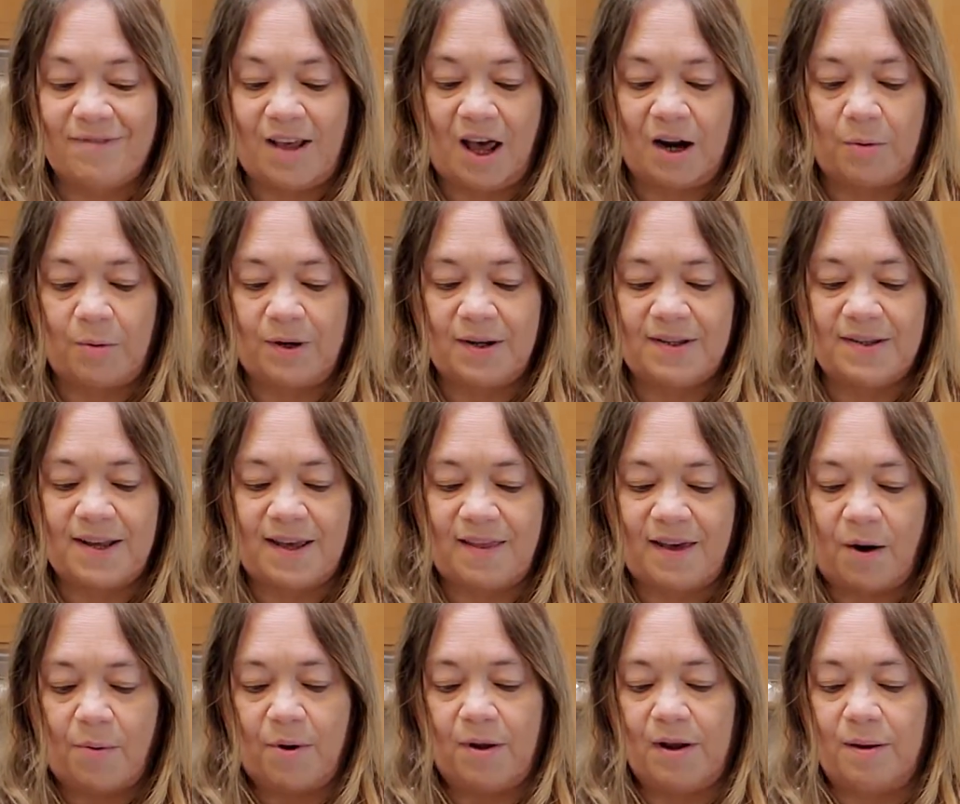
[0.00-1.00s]
I don't want to say
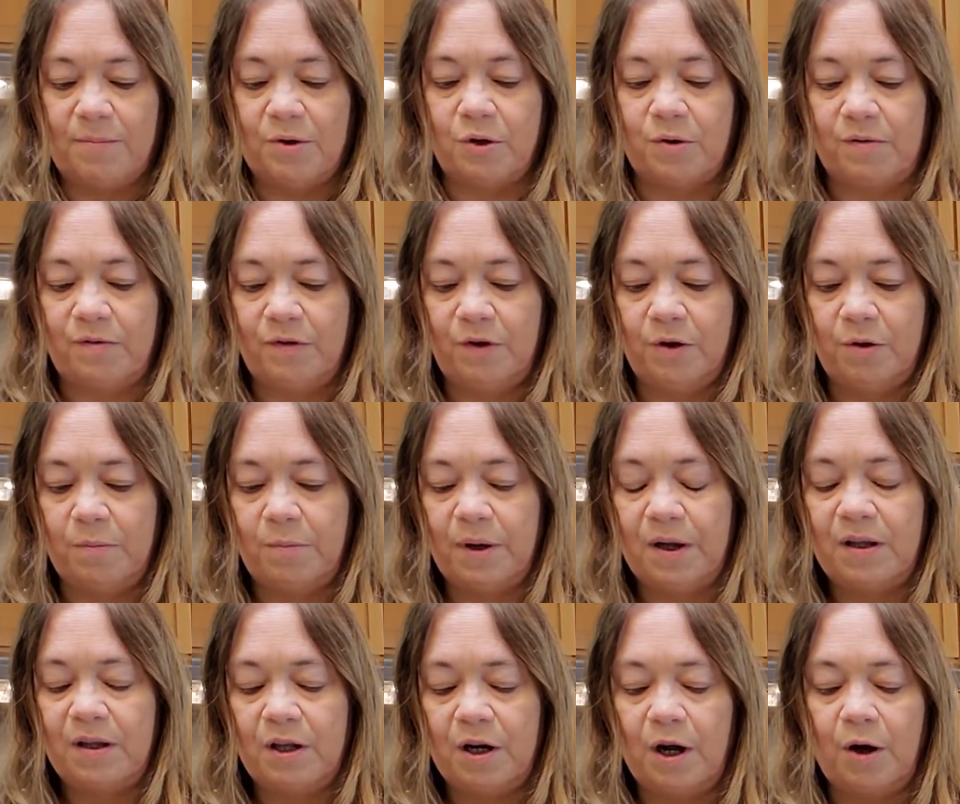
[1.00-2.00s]
that while I'm doing food,
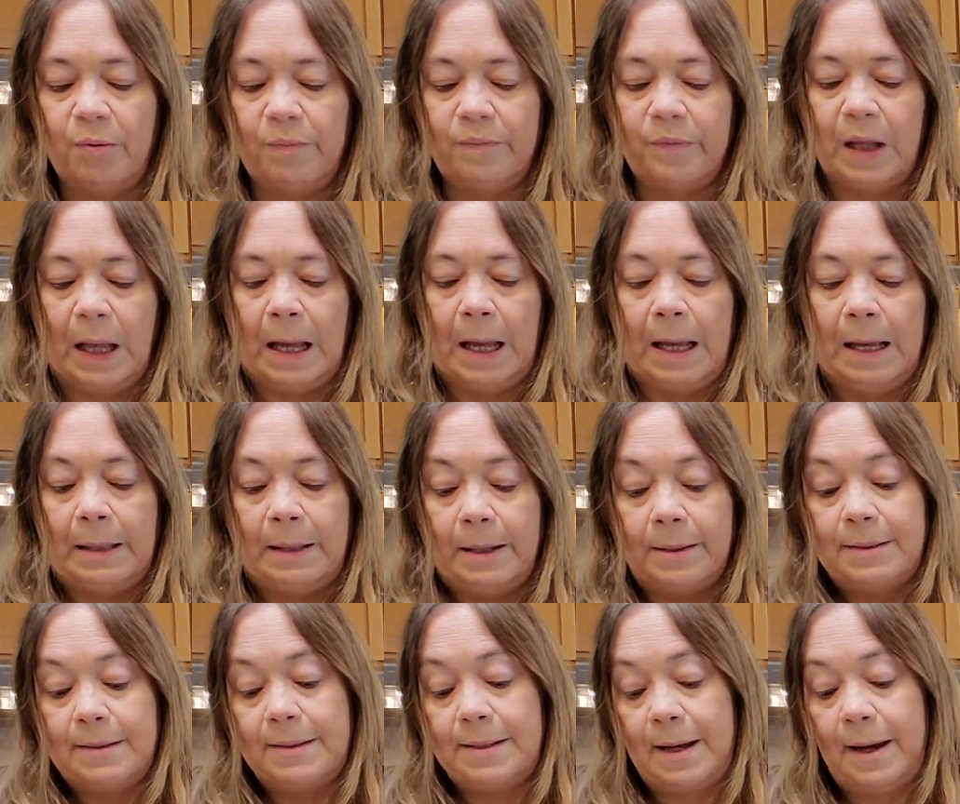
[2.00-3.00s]
but
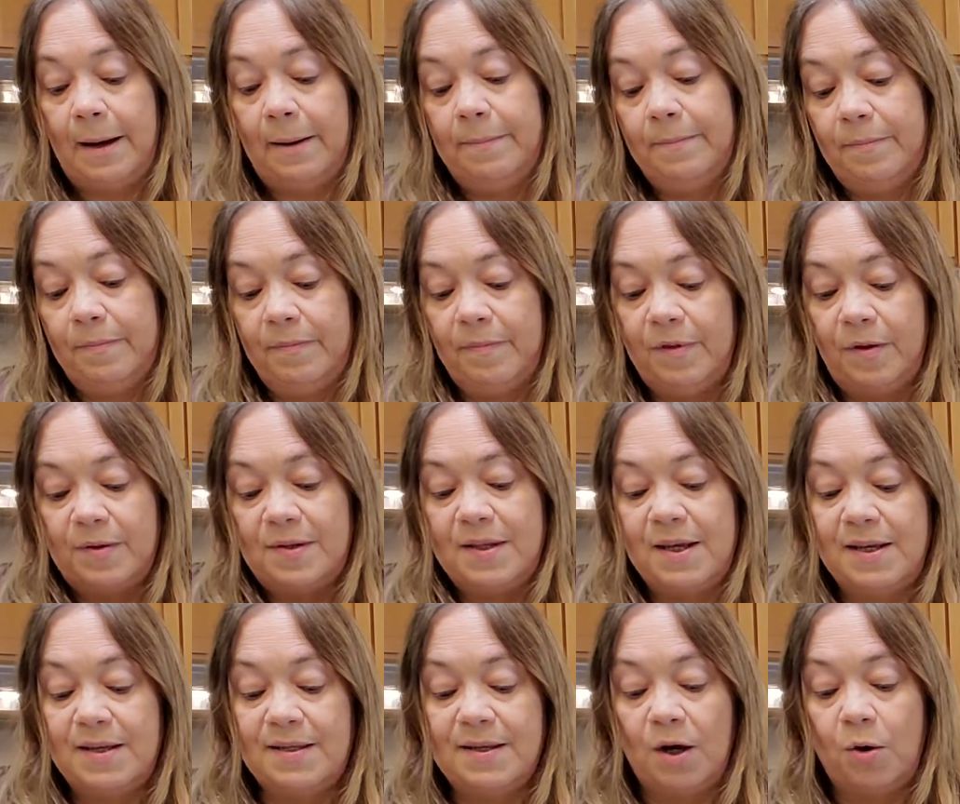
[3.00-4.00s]
those
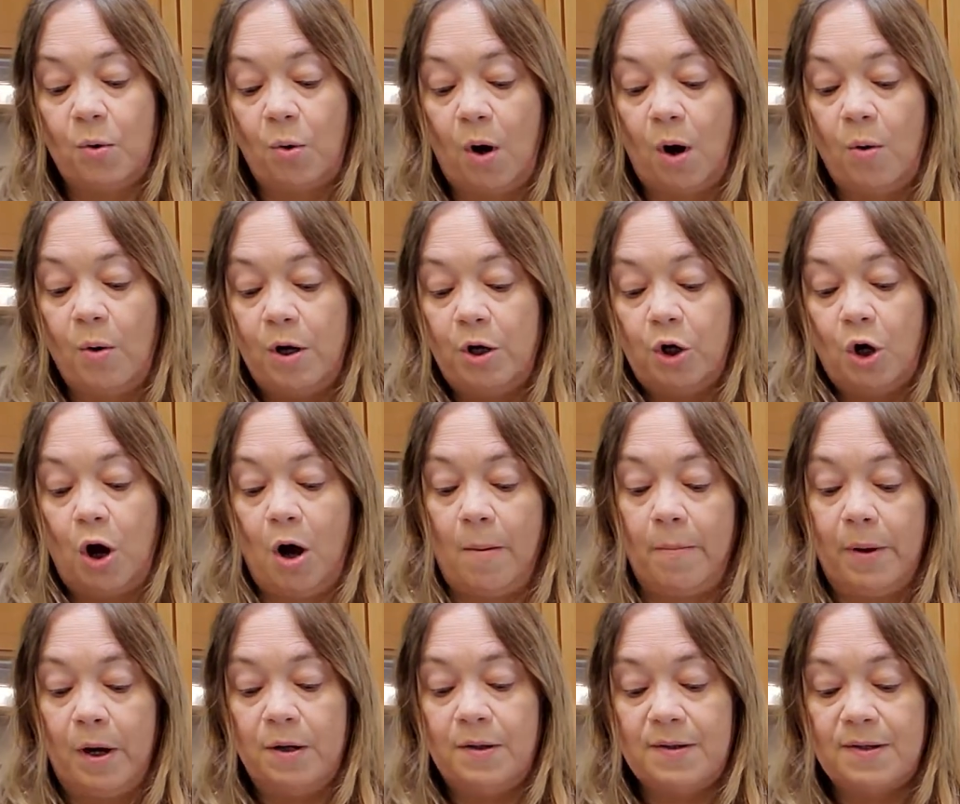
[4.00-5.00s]
things that grow in your
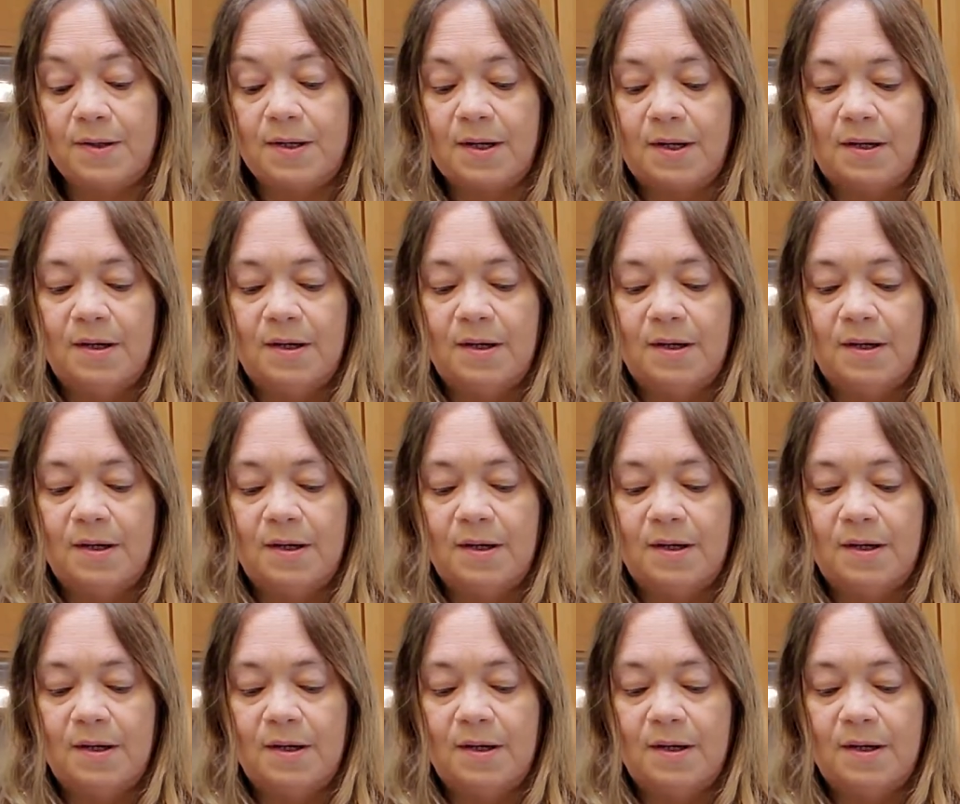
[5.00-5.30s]
compost.